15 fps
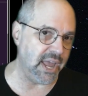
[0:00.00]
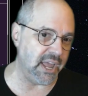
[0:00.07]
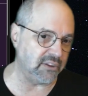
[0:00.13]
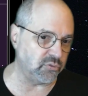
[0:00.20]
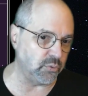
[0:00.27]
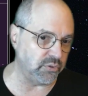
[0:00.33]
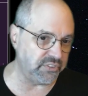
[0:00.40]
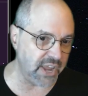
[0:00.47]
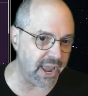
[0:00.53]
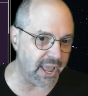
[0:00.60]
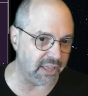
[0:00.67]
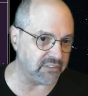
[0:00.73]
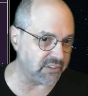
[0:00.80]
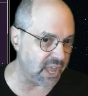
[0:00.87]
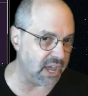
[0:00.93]
actual
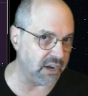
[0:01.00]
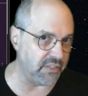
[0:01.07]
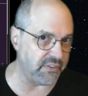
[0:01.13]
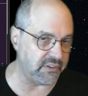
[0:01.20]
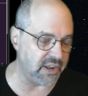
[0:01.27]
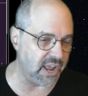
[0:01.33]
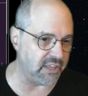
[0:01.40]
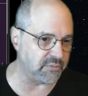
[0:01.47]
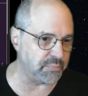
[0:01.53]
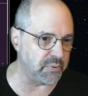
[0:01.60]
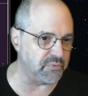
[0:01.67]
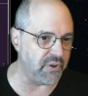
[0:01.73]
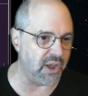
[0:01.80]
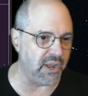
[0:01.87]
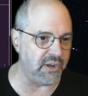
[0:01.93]
task out of the task
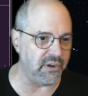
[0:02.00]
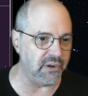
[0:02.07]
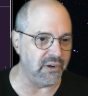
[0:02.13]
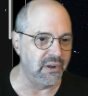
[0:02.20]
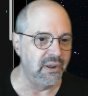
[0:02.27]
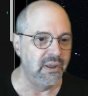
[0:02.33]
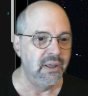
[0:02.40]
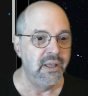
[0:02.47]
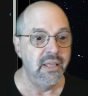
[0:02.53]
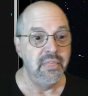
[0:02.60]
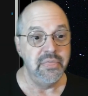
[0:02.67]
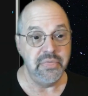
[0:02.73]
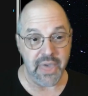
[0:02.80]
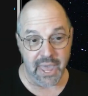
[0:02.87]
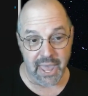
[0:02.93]
provider.
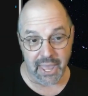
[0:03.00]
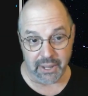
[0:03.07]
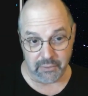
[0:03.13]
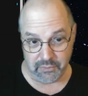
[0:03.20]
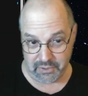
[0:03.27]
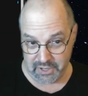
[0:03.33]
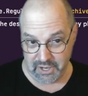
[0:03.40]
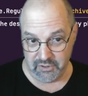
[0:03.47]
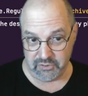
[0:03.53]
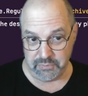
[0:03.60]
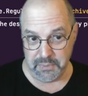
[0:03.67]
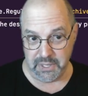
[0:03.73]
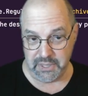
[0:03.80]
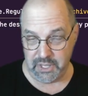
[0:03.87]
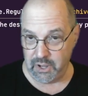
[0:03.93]
That gives
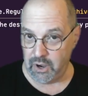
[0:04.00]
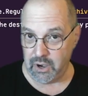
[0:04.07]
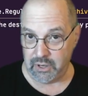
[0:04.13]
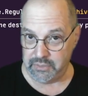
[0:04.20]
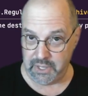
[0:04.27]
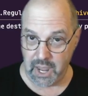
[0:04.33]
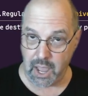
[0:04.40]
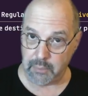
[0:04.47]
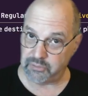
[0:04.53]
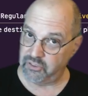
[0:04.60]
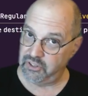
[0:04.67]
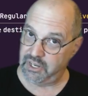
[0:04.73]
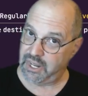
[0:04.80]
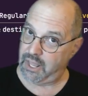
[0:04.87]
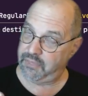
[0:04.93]
me the, the
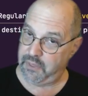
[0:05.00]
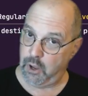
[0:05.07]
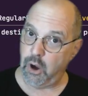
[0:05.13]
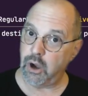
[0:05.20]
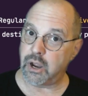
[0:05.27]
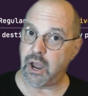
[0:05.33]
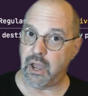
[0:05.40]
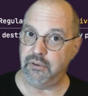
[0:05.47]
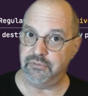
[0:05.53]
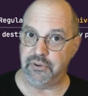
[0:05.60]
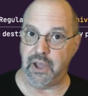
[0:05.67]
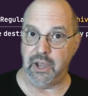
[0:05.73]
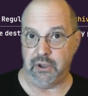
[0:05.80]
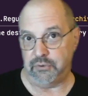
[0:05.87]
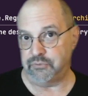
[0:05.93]
option to get the archive
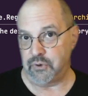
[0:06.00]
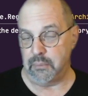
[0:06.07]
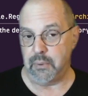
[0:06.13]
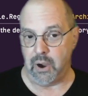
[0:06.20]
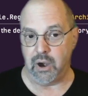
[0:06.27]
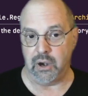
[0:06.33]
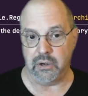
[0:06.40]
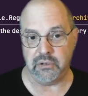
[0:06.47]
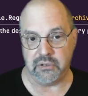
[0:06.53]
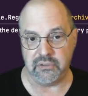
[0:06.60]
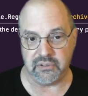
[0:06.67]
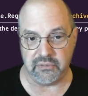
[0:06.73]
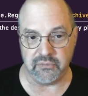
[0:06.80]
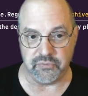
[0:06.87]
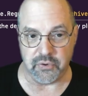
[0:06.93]
file from our,
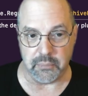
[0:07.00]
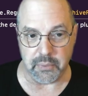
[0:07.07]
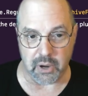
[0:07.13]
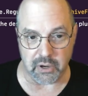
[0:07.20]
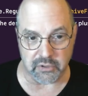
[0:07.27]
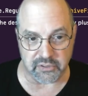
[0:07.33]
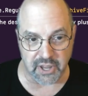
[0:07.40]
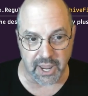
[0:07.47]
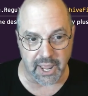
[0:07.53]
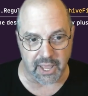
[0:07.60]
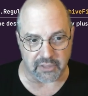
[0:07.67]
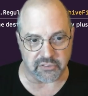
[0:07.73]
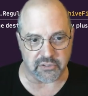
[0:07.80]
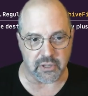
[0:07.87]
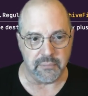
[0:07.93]
from our
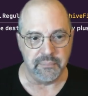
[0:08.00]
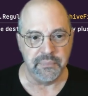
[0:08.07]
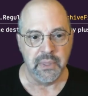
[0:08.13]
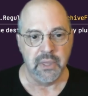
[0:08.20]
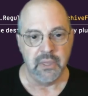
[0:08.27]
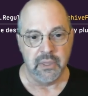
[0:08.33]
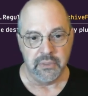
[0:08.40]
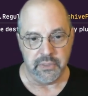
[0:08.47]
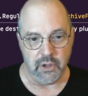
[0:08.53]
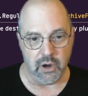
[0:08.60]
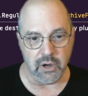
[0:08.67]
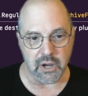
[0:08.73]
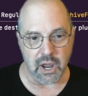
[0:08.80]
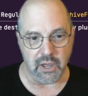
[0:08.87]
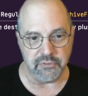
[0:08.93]
task. The
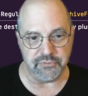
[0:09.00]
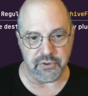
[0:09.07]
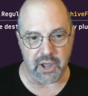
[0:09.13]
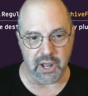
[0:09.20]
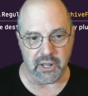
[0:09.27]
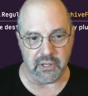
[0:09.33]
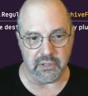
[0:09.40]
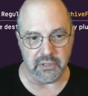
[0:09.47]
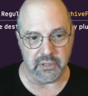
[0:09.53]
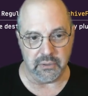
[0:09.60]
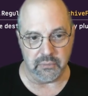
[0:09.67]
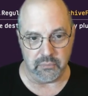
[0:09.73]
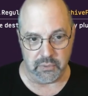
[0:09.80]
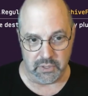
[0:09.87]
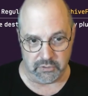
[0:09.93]
archive file
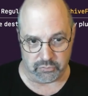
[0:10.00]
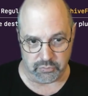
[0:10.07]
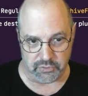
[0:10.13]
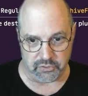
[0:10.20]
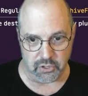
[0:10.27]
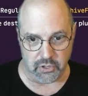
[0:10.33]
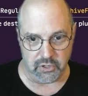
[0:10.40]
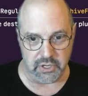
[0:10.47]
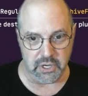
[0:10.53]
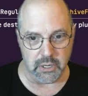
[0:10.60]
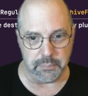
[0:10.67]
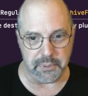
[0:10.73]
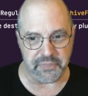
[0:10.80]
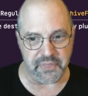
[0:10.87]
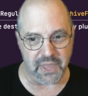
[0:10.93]
is returned
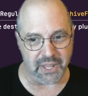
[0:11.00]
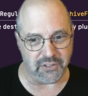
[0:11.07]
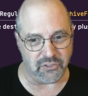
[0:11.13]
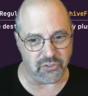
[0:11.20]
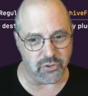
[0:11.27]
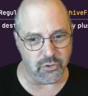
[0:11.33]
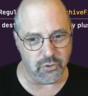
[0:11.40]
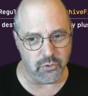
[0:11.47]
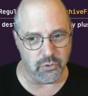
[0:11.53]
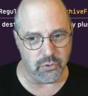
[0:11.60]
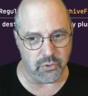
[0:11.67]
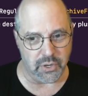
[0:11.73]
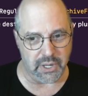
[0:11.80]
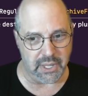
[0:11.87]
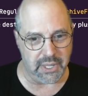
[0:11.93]
here, but that
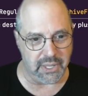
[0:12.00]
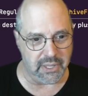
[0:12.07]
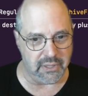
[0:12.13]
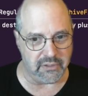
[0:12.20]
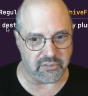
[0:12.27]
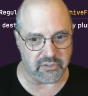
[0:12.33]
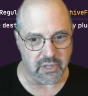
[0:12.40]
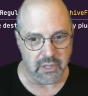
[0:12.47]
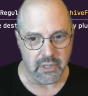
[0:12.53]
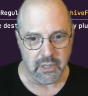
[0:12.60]
too is